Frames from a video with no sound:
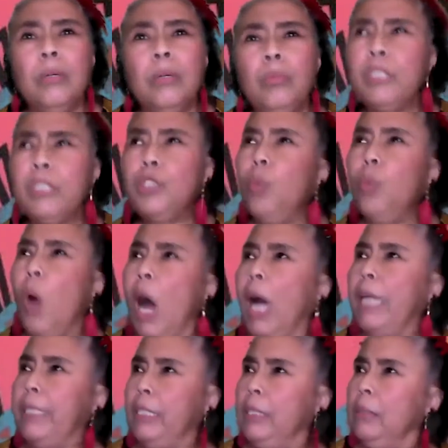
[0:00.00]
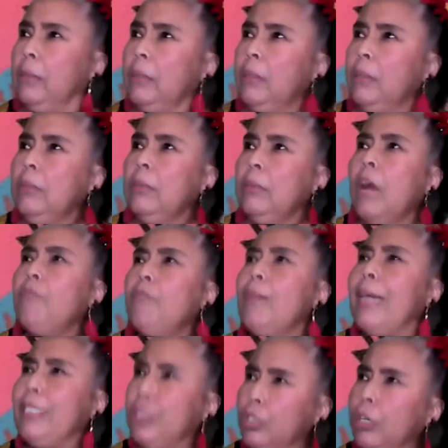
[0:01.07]
Which one of
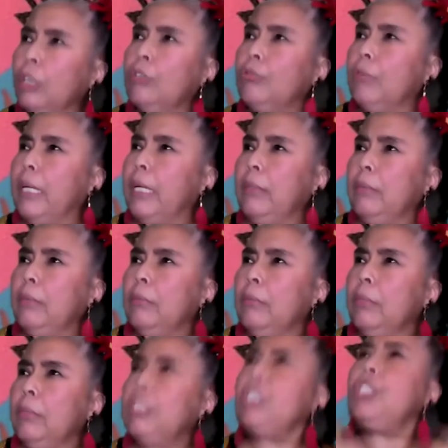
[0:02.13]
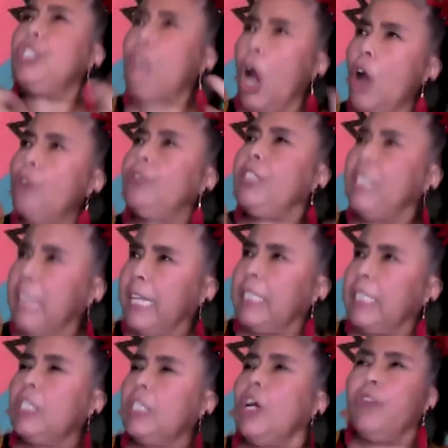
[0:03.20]
my children deserves
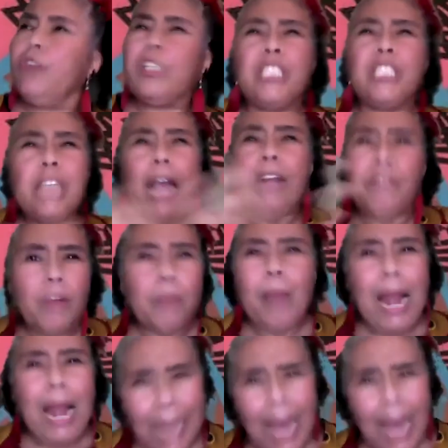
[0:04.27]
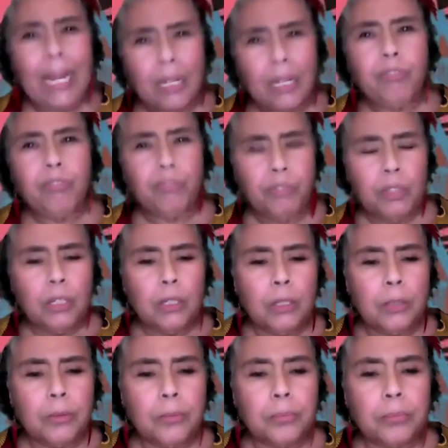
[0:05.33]
this for saving my
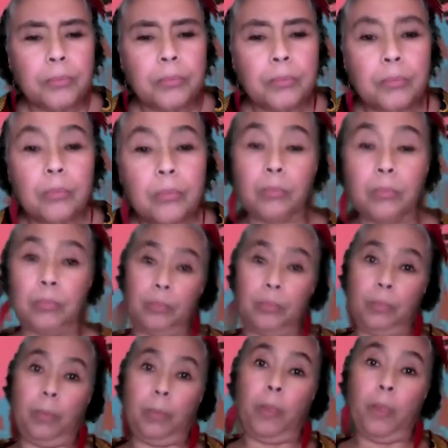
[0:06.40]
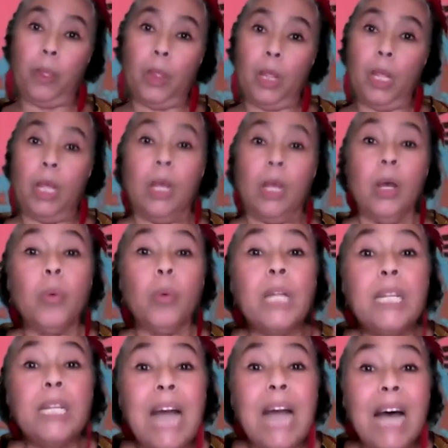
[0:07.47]
life. Well,
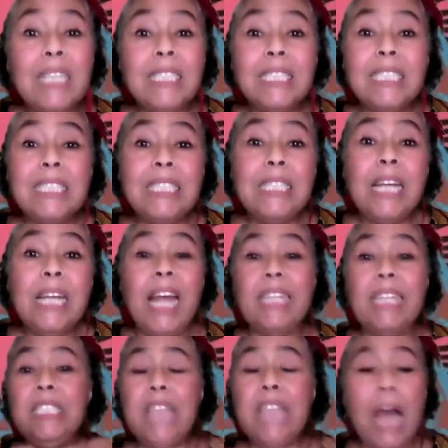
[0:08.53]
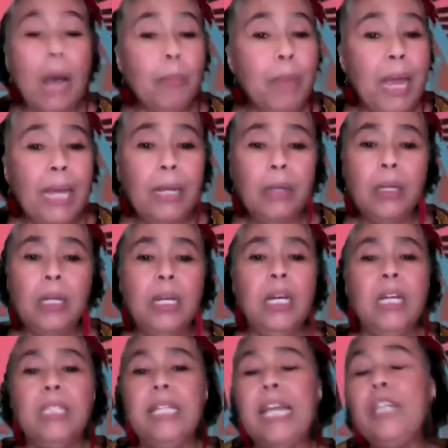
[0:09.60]
Anansi and Nyame,
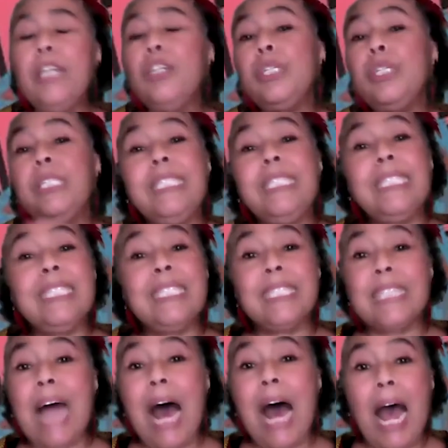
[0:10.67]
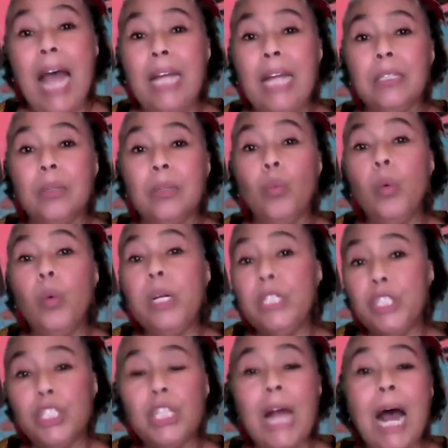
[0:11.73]
they couldn't decide
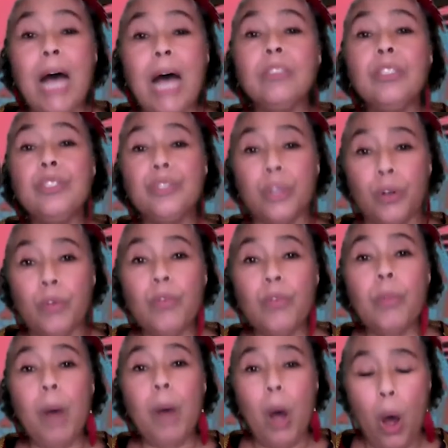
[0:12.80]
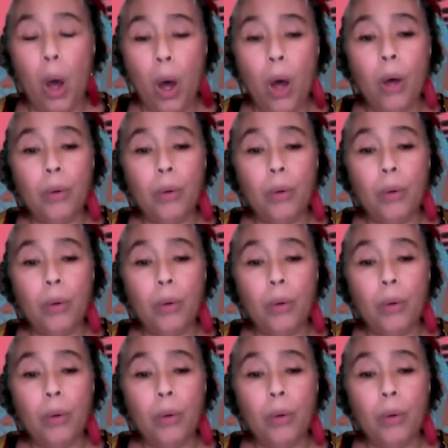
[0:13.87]
which child deserved the ball.